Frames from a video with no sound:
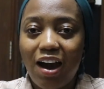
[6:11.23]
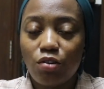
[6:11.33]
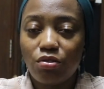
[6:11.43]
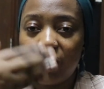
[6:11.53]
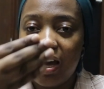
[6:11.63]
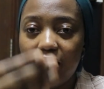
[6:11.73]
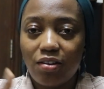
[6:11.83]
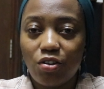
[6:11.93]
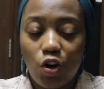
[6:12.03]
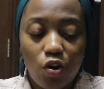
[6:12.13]
outline
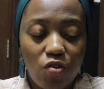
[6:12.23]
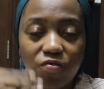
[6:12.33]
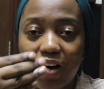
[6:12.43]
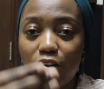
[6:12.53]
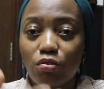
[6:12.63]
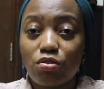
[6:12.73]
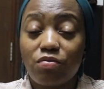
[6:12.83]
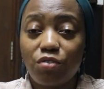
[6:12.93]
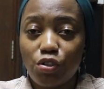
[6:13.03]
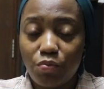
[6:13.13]
of a lot
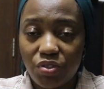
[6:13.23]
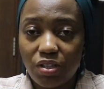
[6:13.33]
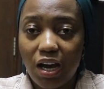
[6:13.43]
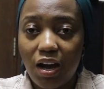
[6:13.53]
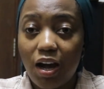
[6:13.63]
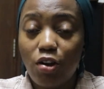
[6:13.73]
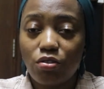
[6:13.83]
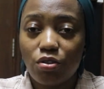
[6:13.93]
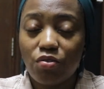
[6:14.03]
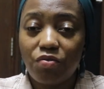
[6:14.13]
of jobs,
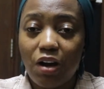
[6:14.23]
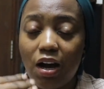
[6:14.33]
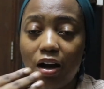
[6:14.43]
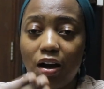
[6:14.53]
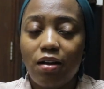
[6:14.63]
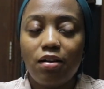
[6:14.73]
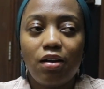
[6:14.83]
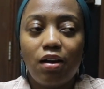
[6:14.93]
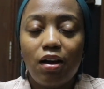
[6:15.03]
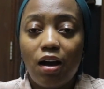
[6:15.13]

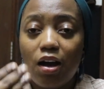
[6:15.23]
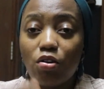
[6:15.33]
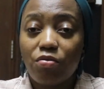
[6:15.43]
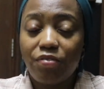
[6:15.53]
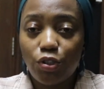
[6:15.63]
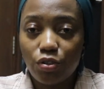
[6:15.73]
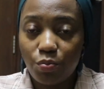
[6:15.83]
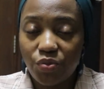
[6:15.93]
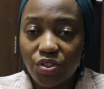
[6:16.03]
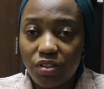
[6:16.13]
coffee
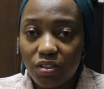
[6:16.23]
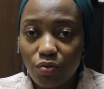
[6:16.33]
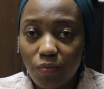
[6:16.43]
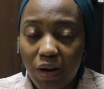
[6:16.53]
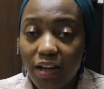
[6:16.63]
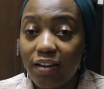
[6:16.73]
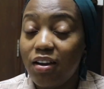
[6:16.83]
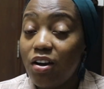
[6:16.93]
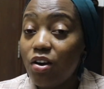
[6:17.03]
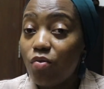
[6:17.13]
shops in Dubai.
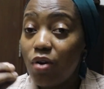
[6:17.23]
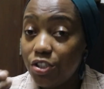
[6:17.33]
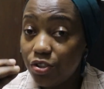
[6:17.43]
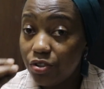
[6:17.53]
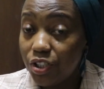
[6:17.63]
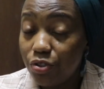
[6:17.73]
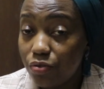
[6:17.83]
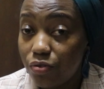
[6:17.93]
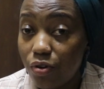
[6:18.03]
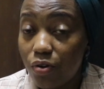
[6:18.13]
What you need
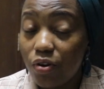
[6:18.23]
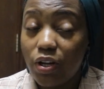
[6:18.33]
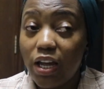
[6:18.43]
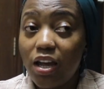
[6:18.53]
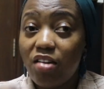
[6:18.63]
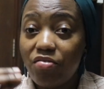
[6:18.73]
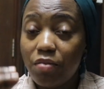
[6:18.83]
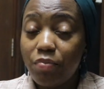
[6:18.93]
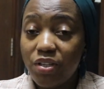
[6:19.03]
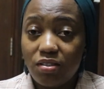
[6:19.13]
to know,
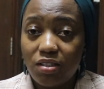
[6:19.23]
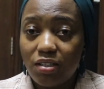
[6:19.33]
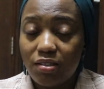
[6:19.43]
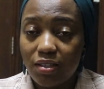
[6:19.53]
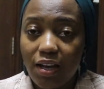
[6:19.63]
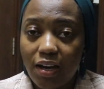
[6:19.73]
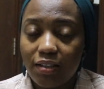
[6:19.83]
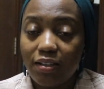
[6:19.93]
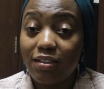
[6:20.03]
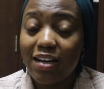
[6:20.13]
every business here,
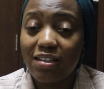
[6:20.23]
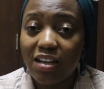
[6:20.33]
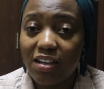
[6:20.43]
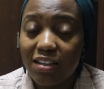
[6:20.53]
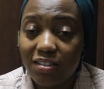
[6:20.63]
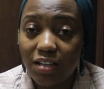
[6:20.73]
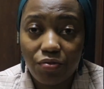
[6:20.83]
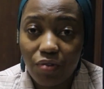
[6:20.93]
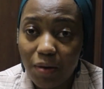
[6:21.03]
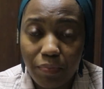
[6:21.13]
it has an
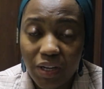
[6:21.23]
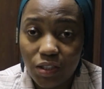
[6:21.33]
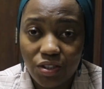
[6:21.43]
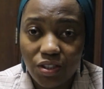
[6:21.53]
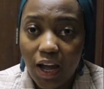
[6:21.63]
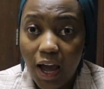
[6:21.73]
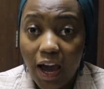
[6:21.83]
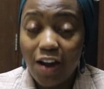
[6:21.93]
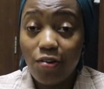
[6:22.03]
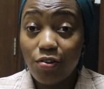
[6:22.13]
Instagram page.
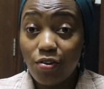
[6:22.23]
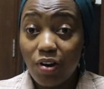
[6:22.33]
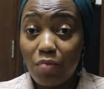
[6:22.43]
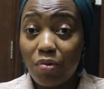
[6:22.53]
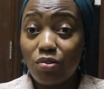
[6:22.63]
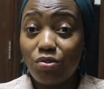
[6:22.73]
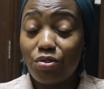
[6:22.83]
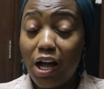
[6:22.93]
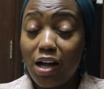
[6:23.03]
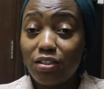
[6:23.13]
I don't know about
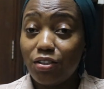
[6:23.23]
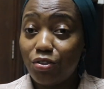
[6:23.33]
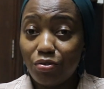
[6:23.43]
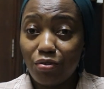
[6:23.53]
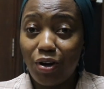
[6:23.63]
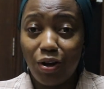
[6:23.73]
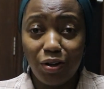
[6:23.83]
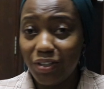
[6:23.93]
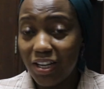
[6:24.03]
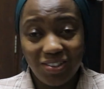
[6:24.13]
TikTok.
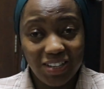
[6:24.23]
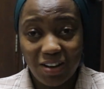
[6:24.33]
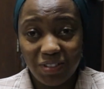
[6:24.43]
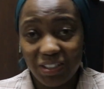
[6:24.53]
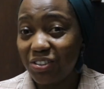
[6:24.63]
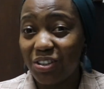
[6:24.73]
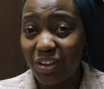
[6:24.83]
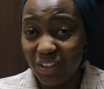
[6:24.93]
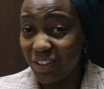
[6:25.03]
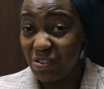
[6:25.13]
They don't have
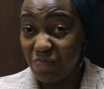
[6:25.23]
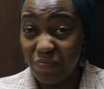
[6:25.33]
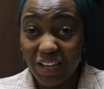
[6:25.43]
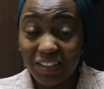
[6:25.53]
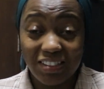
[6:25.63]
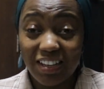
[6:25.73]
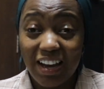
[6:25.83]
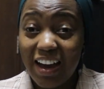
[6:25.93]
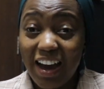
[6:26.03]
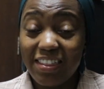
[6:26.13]
TikTok page.
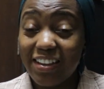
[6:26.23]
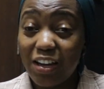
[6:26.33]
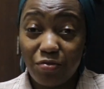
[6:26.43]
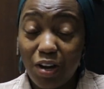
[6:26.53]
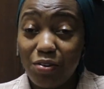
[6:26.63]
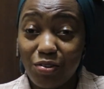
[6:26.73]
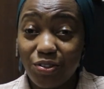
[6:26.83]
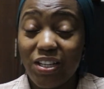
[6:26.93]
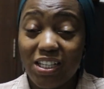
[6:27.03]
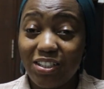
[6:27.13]
I think everyone
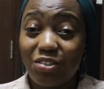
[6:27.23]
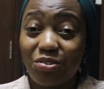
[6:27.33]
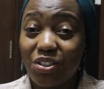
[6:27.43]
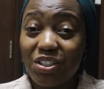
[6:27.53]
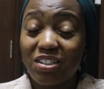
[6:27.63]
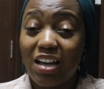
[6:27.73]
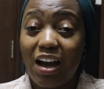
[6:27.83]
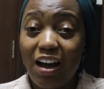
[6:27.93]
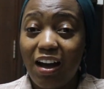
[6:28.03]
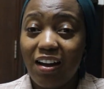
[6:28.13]
knows that TikTok, it's
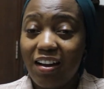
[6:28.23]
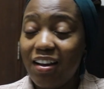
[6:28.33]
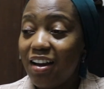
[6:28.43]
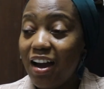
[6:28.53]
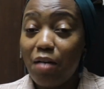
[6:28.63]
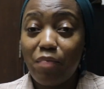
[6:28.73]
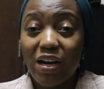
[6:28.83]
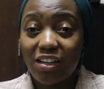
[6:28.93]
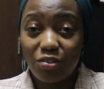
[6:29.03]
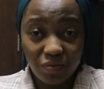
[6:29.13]
a
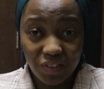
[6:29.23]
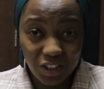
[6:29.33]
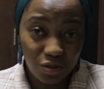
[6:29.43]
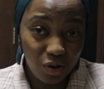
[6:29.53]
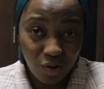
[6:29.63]
market of its